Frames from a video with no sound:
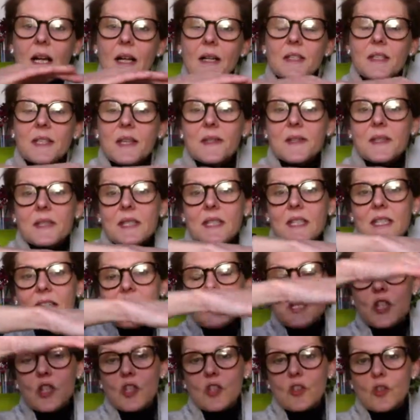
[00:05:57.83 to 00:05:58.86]
Does the
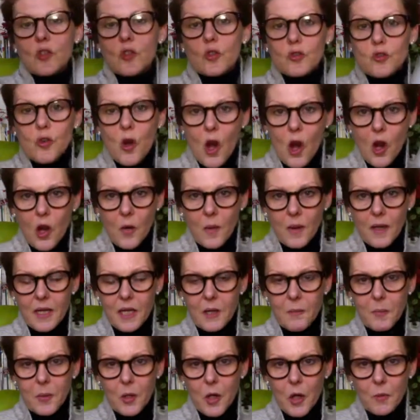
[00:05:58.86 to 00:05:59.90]
tension grow in an
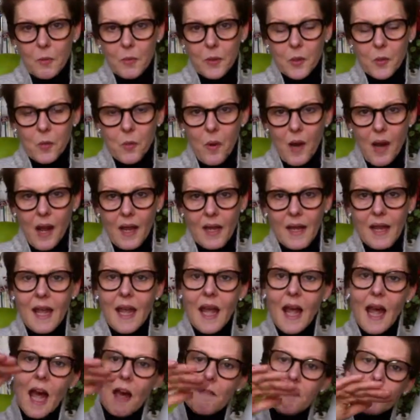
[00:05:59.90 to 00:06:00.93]
appropriate way?
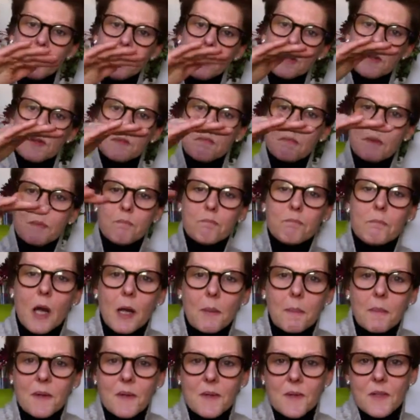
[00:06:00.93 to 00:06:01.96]
Have you got
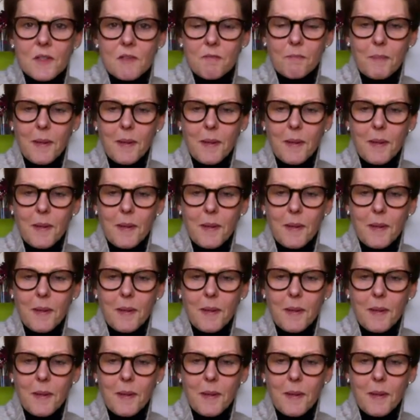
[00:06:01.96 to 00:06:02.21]
moments of